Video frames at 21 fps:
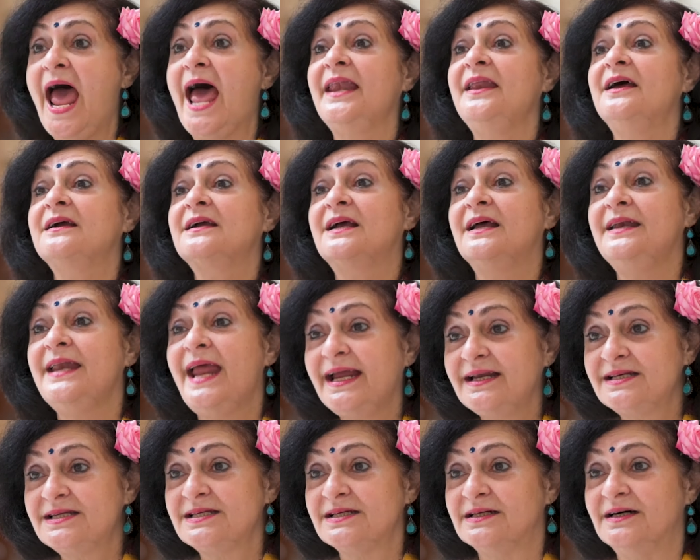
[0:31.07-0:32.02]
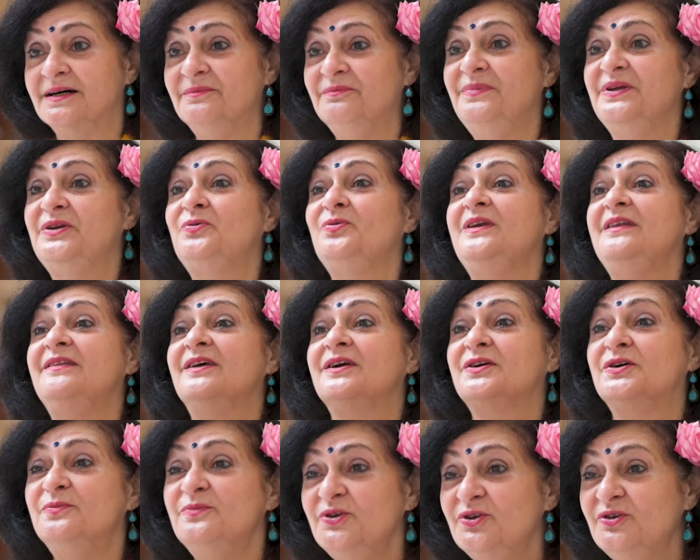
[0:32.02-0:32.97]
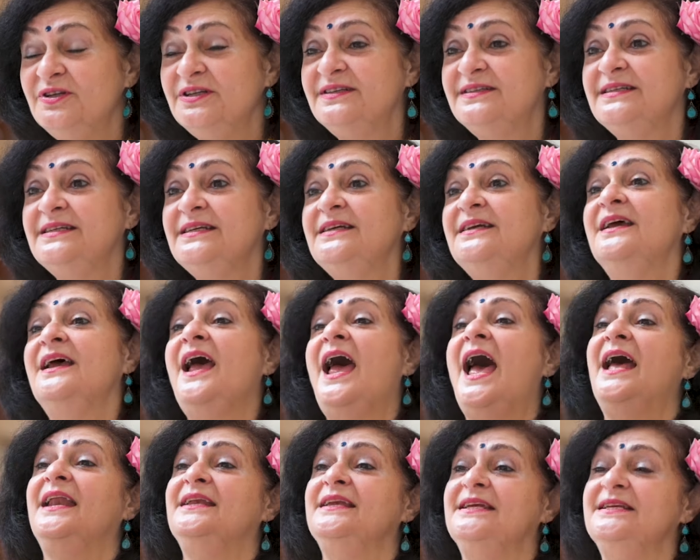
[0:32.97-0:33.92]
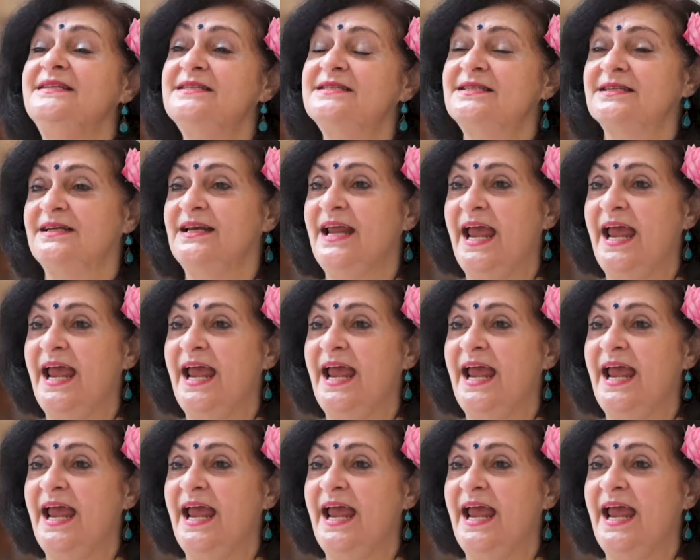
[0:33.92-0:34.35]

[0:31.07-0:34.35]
and a connector between the community and Eastern